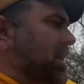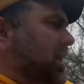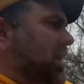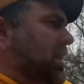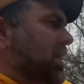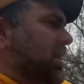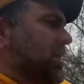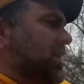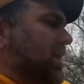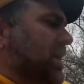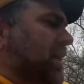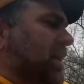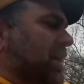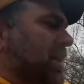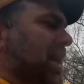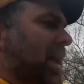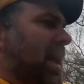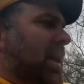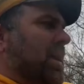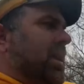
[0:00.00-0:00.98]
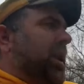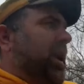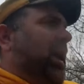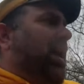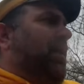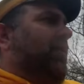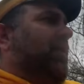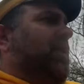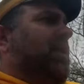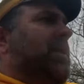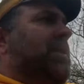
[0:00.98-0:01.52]
and uh, he had to
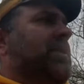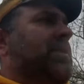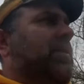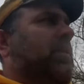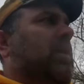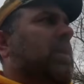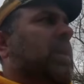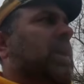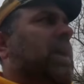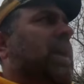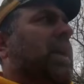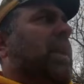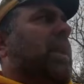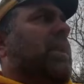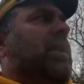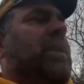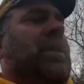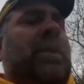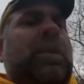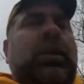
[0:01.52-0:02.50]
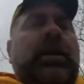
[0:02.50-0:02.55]
have it, so we got it.